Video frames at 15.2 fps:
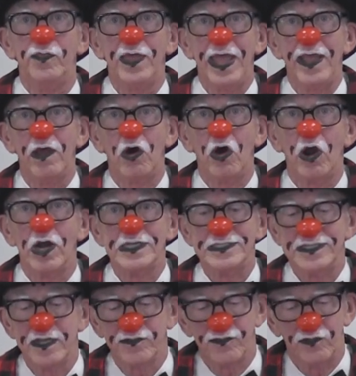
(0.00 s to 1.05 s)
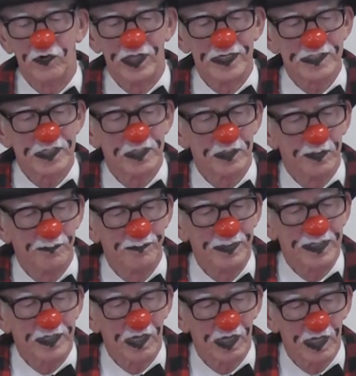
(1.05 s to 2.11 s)
They are different
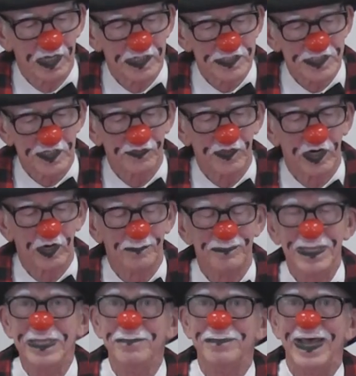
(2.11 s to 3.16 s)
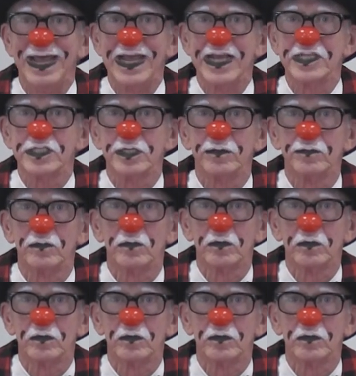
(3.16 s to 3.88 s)
because they're bean bags.